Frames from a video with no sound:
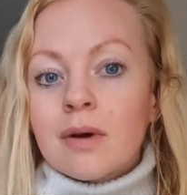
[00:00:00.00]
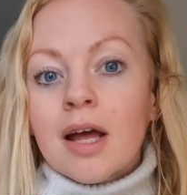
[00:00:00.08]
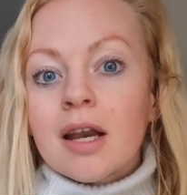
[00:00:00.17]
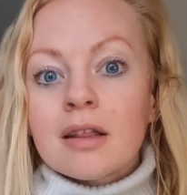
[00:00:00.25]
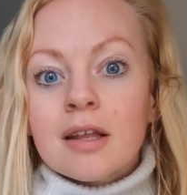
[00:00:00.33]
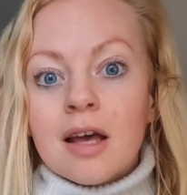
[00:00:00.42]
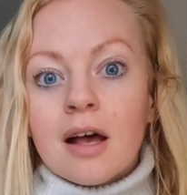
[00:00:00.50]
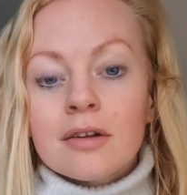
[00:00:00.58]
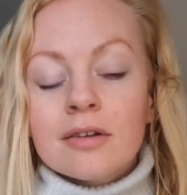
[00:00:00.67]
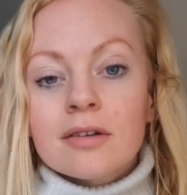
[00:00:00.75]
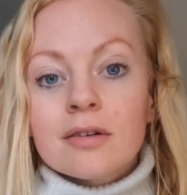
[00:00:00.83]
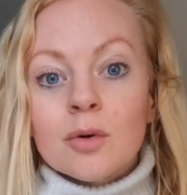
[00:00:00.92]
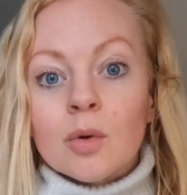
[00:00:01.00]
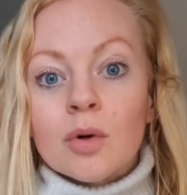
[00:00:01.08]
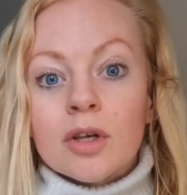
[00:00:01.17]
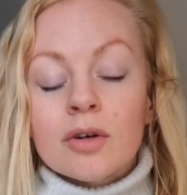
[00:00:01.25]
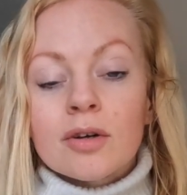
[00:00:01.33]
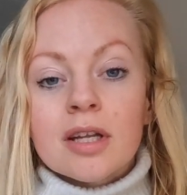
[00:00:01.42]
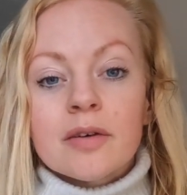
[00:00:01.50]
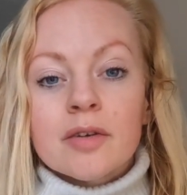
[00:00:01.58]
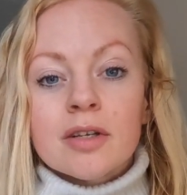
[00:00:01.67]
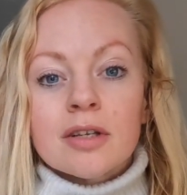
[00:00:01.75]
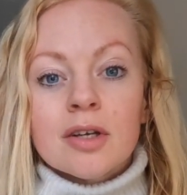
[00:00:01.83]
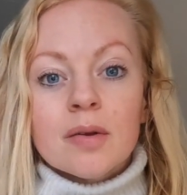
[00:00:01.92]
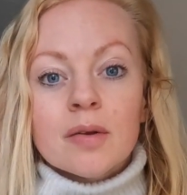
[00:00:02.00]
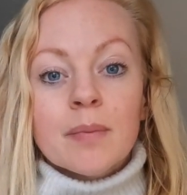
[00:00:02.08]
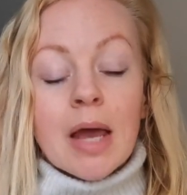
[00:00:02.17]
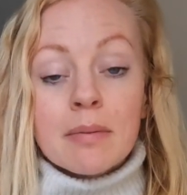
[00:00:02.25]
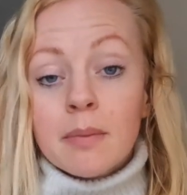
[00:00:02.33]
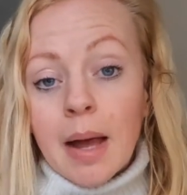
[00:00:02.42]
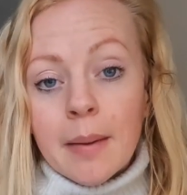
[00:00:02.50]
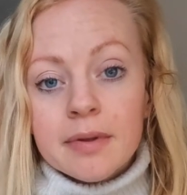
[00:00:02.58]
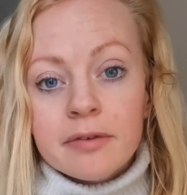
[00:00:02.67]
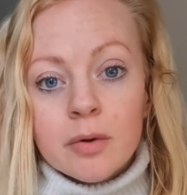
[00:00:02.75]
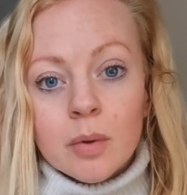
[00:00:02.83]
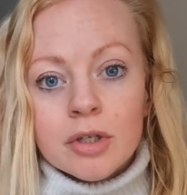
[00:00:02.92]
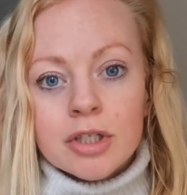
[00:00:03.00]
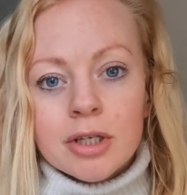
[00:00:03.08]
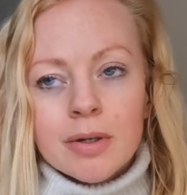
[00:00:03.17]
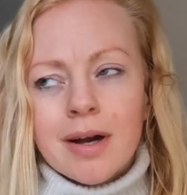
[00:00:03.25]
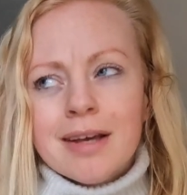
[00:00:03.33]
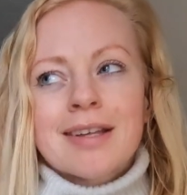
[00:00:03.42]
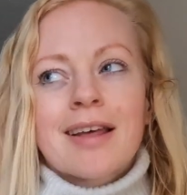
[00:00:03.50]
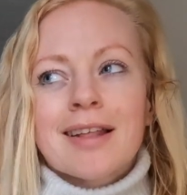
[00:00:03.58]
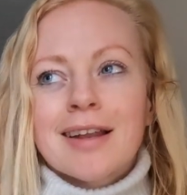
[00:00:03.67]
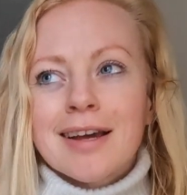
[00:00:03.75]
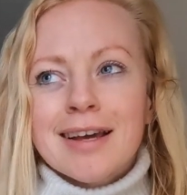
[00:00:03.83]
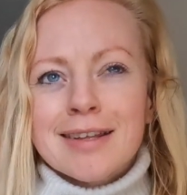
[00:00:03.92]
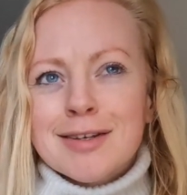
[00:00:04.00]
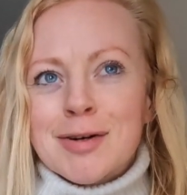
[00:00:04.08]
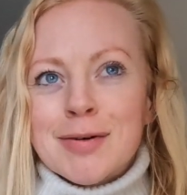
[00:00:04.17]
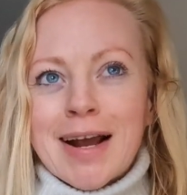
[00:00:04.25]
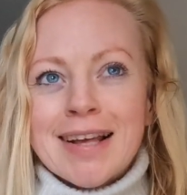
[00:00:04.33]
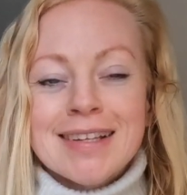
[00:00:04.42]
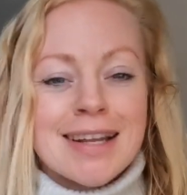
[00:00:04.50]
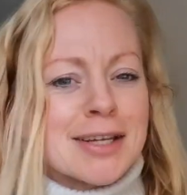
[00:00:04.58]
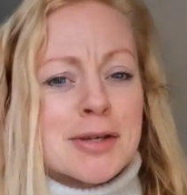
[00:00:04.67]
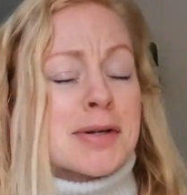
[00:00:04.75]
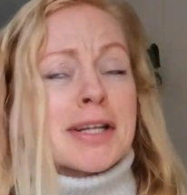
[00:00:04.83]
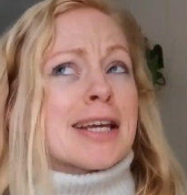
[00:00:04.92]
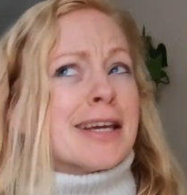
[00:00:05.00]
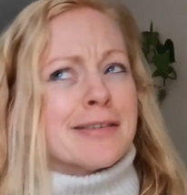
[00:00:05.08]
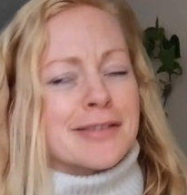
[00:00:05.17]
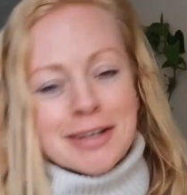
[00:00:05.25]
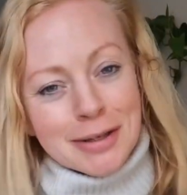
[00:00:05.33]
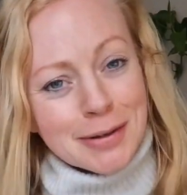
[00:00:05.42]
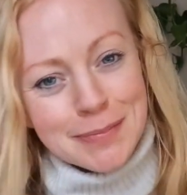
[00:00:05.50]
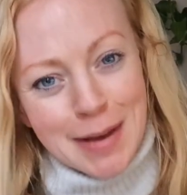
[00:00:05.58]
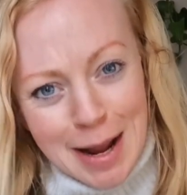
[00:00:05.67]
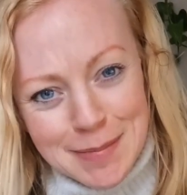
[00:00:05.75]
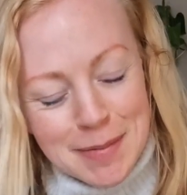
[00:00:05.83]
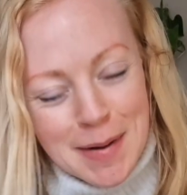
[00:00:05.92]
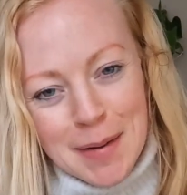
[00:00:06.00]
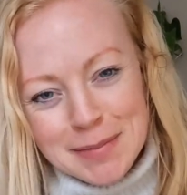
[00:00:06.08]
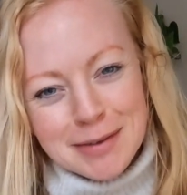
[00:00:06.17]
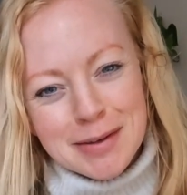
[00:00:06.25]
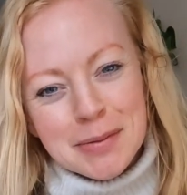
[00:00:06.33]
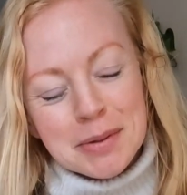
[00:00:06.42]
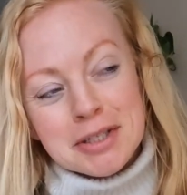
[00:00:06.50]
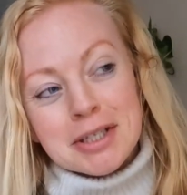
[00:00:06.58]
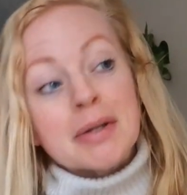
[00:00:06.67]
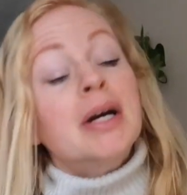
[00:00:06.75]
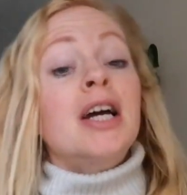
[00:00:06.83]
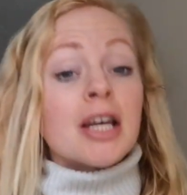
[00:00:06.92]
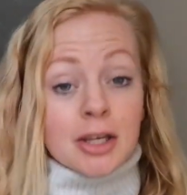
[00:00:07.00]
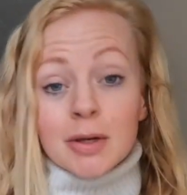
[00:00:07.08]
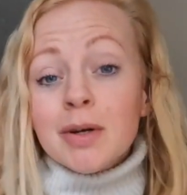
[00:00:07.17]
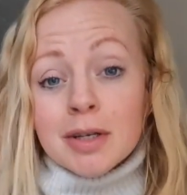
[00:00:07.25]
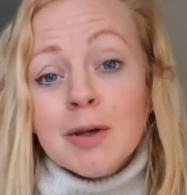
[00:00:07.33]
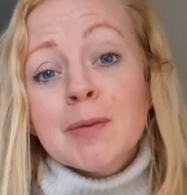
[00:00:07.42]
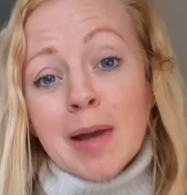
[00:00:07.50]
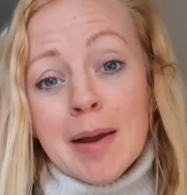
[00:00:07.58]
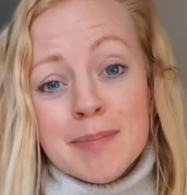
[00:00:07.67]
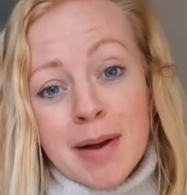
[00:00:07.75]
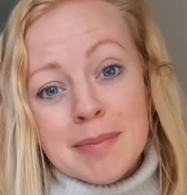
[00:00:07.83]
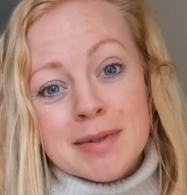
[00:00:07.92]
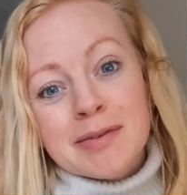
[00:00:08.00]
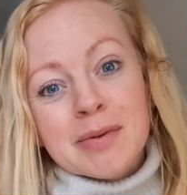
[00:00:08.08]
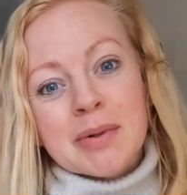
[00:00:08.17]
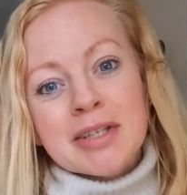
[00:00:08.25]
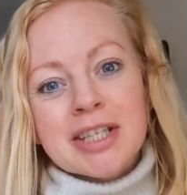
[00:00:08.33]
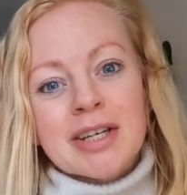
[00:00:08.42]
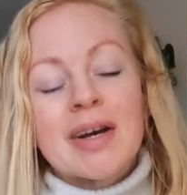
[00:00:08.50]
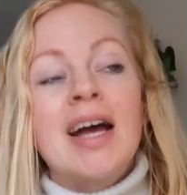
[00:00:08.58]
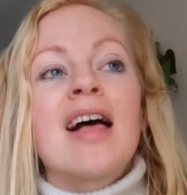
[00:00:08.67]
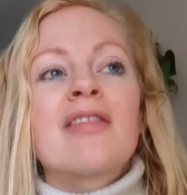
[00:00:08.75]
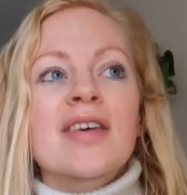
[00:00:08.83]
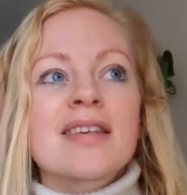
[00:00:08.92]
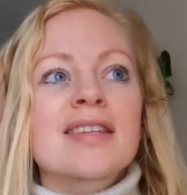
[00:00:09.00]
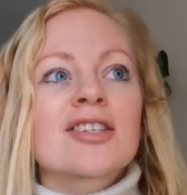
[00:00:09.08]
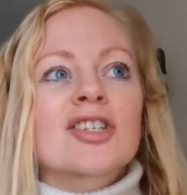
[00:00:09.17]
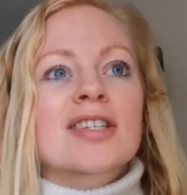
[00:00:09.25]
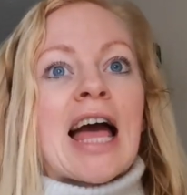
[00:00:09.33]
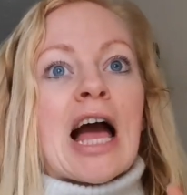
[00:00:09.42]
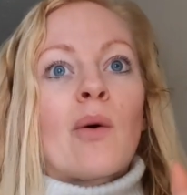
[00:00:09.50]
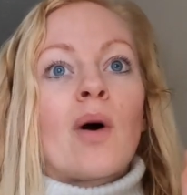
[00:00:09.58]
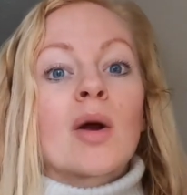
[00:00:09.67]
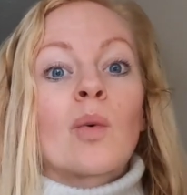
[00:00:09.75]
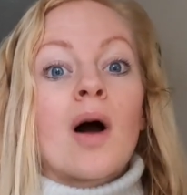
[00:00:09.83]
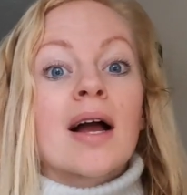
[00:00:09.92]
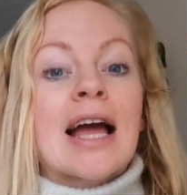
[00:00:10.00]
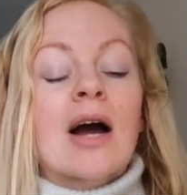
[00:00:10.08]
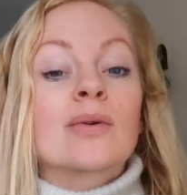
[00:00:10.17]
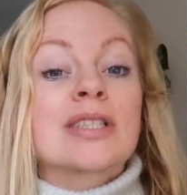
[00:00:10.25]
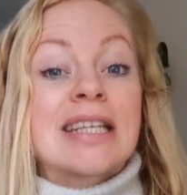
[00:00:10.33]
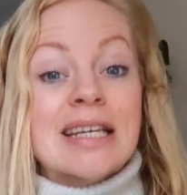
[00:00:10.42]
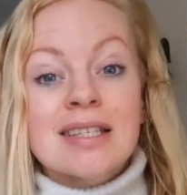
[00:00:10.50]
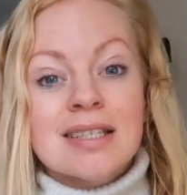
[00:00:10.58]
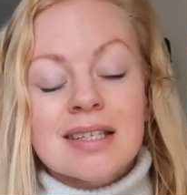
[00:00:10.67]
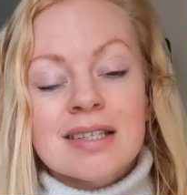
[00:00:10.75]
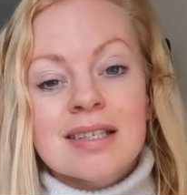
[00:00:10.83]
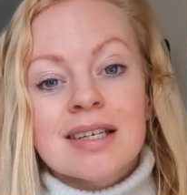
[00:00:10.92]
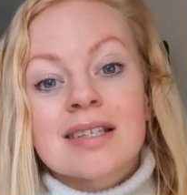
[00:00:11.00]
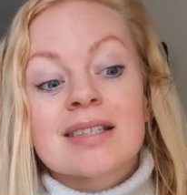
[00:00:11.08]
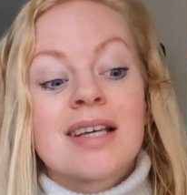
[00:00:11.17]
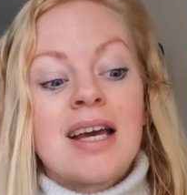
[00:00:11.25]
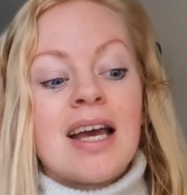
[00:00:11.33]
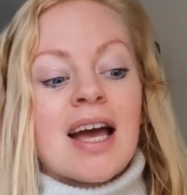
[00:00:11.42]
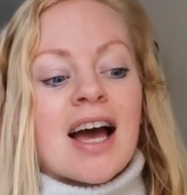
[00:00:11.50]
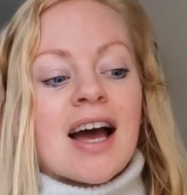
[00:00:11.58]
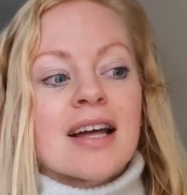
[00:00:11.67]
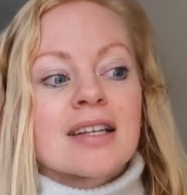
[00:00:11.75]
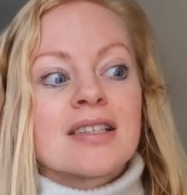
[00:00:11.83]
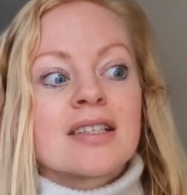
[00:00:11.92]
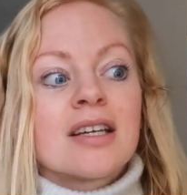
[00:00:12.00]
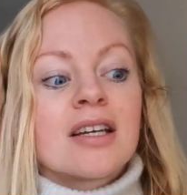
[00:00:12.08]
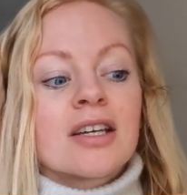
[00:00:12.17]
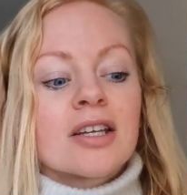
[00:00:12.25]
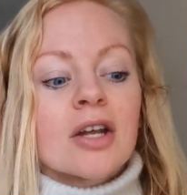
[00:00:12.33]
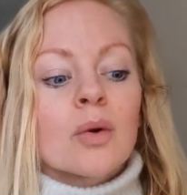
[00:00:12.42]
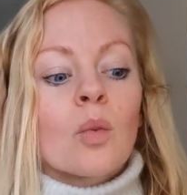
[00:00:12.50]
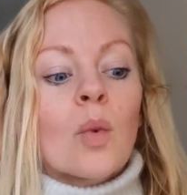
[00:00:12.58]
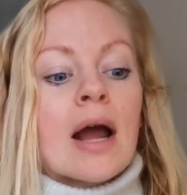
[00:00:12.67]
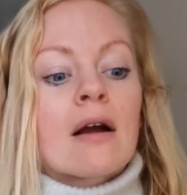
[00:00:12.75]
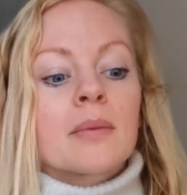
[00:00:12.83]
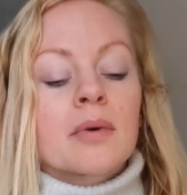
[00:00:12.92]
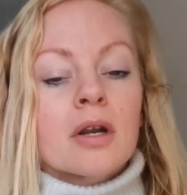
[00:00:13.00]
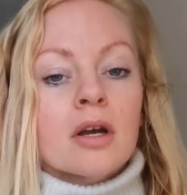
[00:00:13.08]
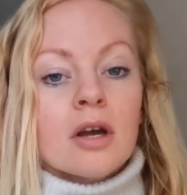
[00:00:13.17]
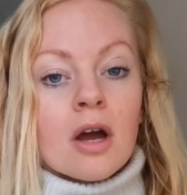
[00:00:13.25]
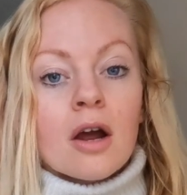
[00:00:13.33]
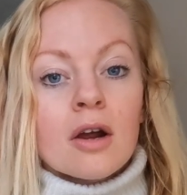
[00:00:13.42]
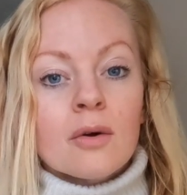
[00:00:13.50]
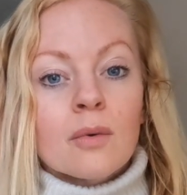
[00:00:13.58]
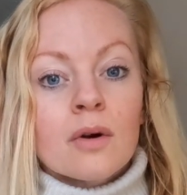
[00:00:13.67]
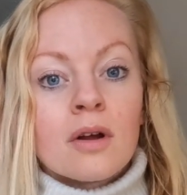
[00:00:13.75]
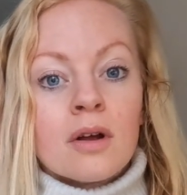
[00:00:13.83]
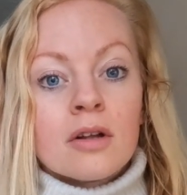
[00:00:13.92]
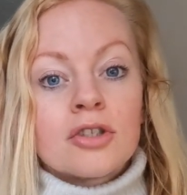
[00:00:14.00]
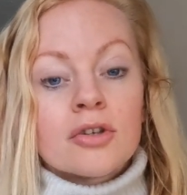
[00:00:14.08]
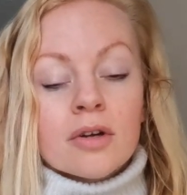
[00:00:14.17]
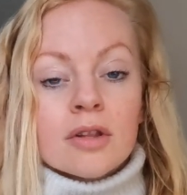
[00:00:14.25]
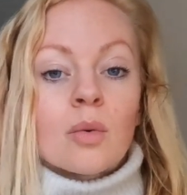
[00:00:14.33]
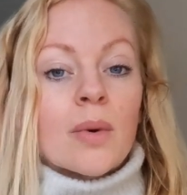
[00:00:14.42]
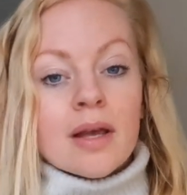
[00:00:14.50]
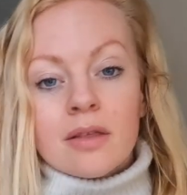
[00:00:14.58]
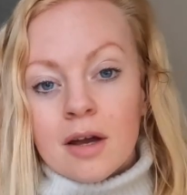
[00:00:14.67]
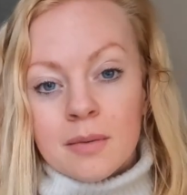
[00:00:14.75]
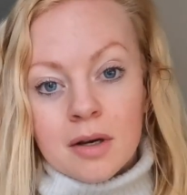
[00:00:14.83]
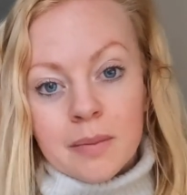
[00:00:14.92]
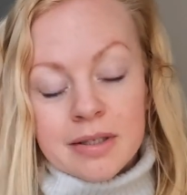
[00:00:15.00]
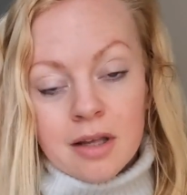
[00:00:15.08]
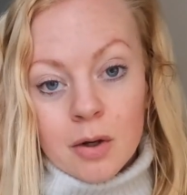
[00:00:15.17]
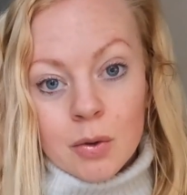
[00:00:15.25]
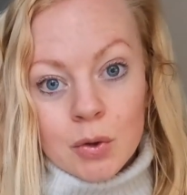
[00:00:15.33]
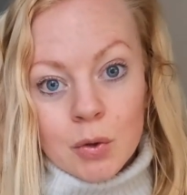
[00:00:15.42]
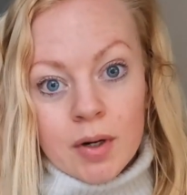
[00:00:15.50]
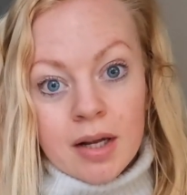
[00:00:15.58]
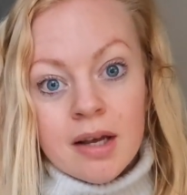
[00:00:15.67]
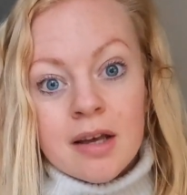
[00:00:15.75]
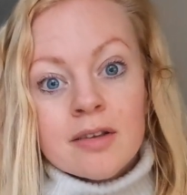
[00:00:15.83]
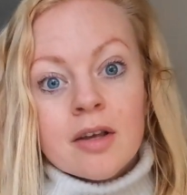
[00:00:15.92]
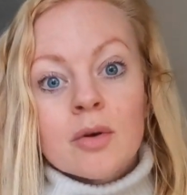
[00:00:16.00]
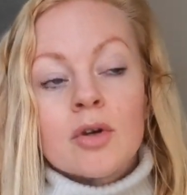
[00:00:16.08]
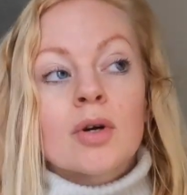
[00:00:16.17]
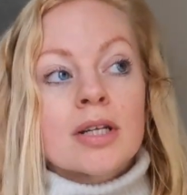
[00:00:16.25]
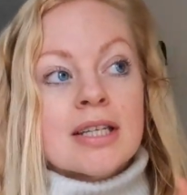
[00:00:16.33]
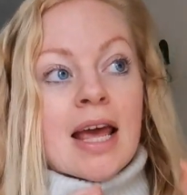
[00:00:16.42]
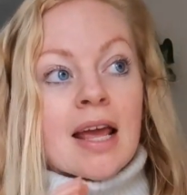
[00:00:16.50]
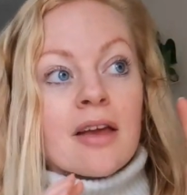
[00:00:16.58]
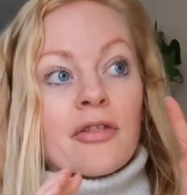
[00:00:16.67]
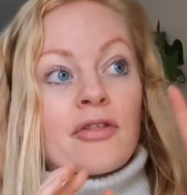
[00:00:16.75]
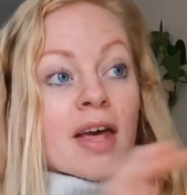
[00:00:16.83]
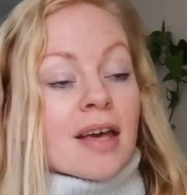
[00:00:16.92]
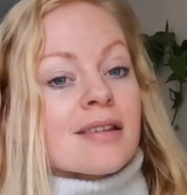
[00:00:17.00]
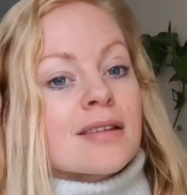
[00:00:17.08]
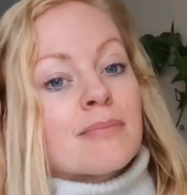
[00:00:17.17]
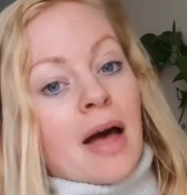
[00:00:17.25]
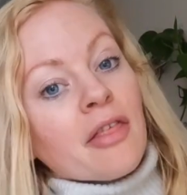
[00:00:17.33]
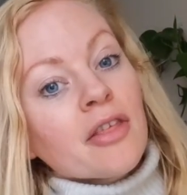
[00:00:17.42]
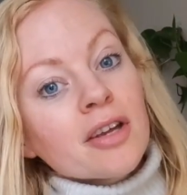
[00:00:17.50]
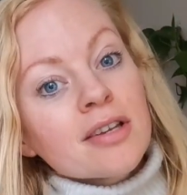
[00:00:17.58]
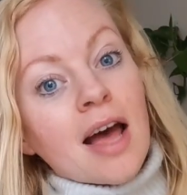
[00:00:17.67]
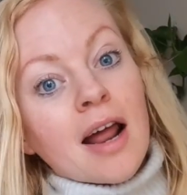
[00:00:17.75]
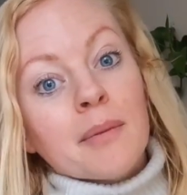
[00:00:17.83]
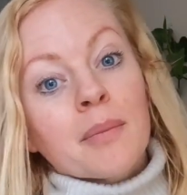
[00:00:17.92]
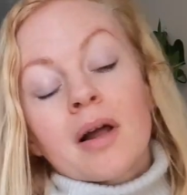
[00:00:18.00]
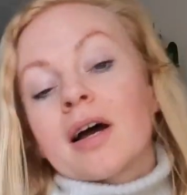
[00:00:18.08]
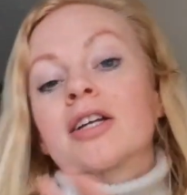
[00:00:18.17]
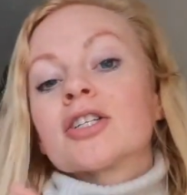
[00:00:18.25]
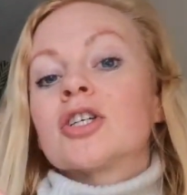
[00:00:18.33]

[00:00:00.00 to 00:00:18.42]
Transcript: anything else, or you could even use paper maps if you want to. I say that like it's crazy, like you could even use paper maps if you want to. You can use paper maps if you want to. This is just how I work out distances and, where I'm going to go during the week that I'm going to be cycle touring. So you can take this method and apply it